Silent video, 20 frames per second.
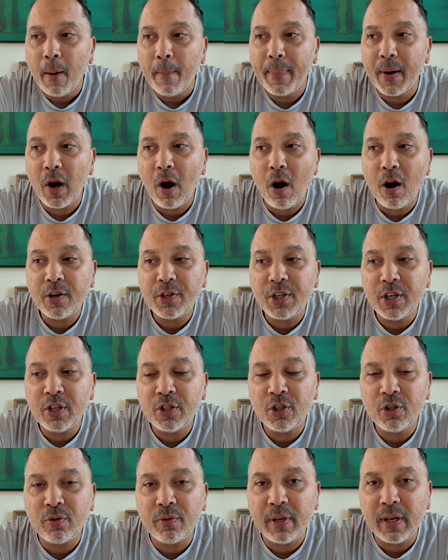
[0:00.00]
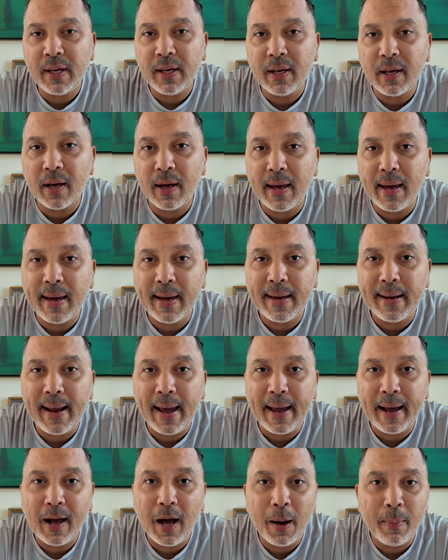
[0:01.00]
But Archie is unique in
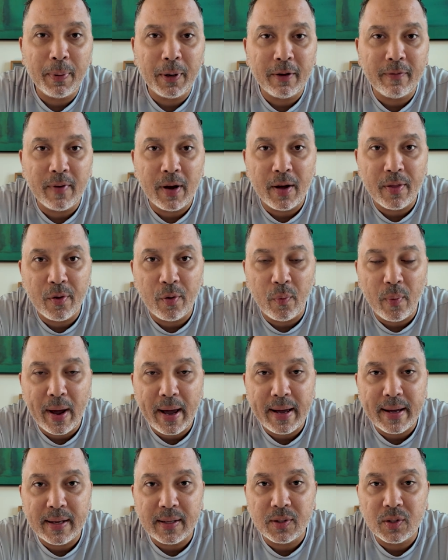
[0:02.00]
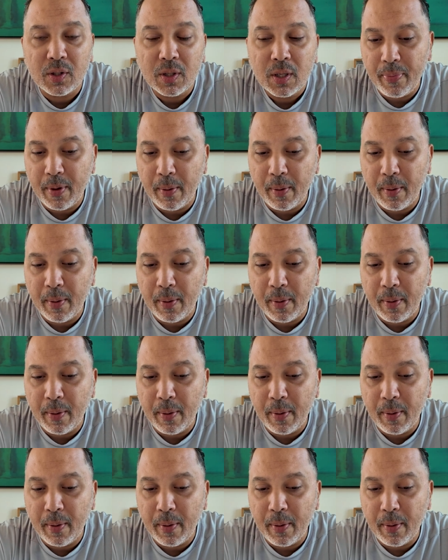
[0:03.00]
a couple of other ways.